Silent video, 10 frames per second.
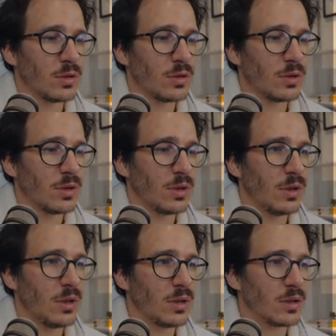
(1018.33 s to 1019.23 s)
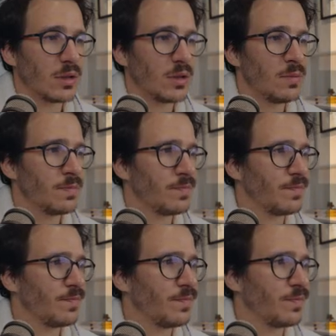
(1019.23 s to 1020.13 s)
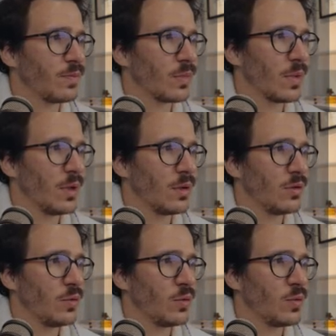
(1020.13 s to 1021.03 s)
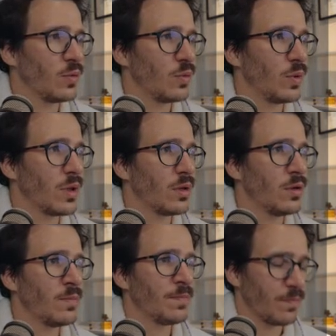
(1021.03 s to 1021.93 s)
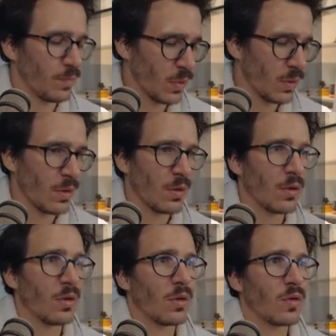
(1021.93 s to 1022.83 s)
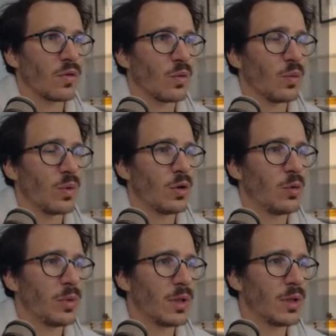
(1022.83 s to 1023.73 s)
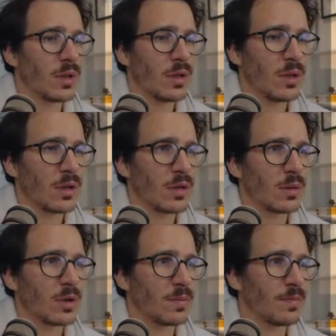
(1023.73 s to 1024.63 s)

here in a new window so we open that thing, come on.